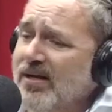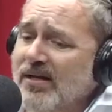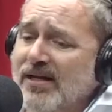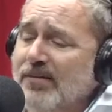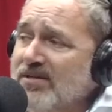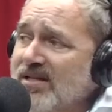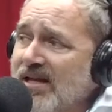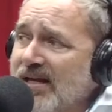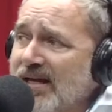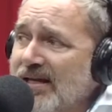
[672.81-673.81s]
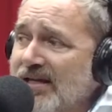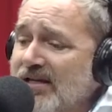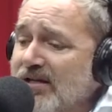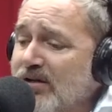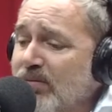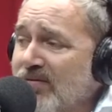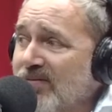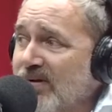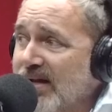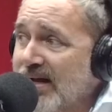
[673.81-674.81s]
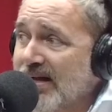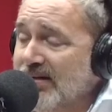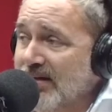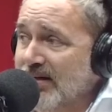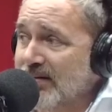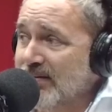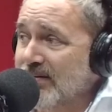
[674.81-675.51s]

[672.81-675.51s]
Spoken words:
did Liam say he needed to do before they got there?